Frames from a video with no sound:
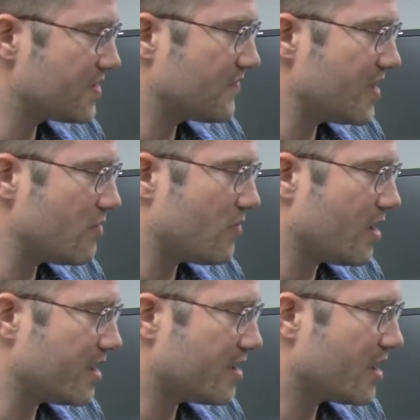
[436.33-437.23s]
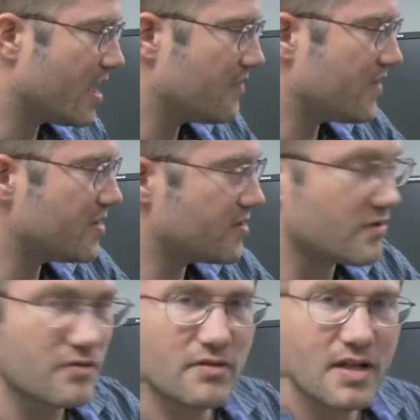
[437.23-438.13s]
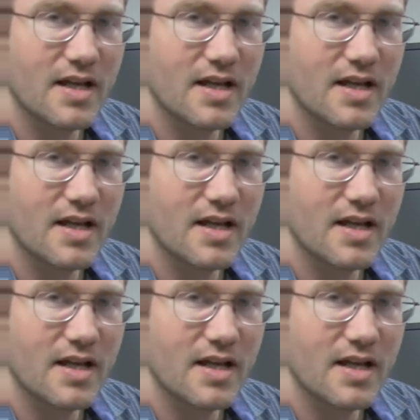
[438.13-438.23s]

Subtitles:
V1 and V2,